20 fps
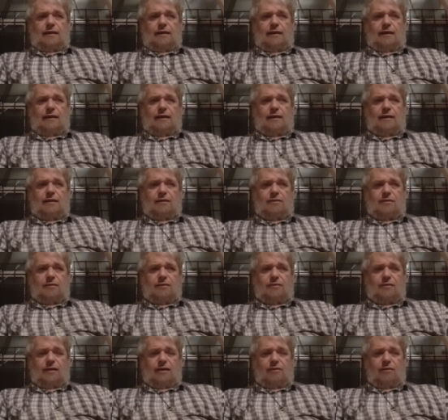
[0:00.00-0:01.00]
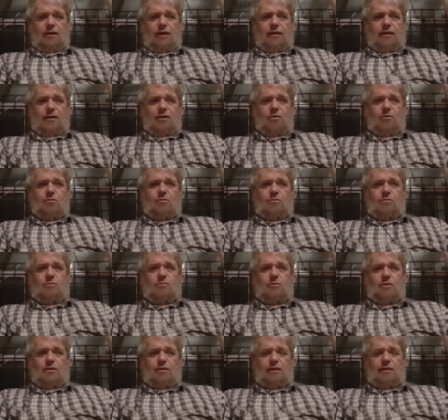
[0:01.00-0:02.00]
And there I go,
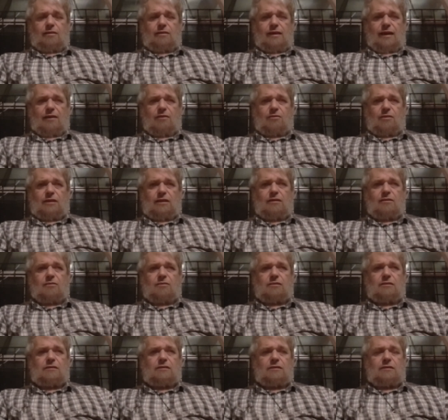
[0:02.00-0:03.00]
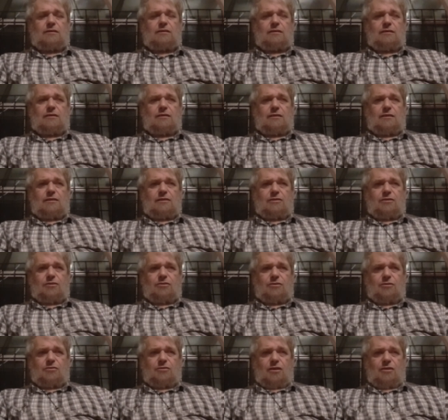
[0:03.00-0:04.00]
walking downhill to
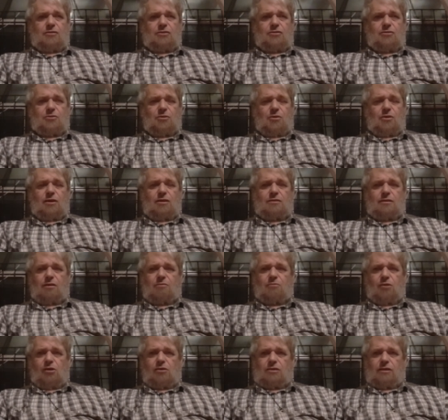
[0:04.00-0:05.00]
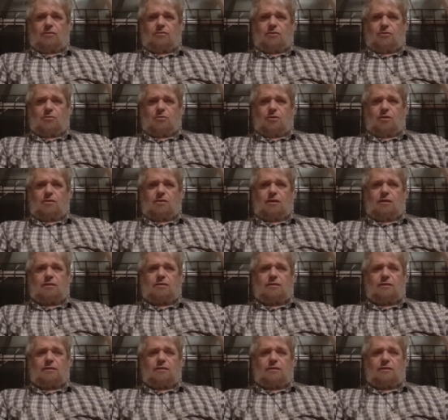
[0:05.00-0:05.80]
the drugstore, and I walk in the door.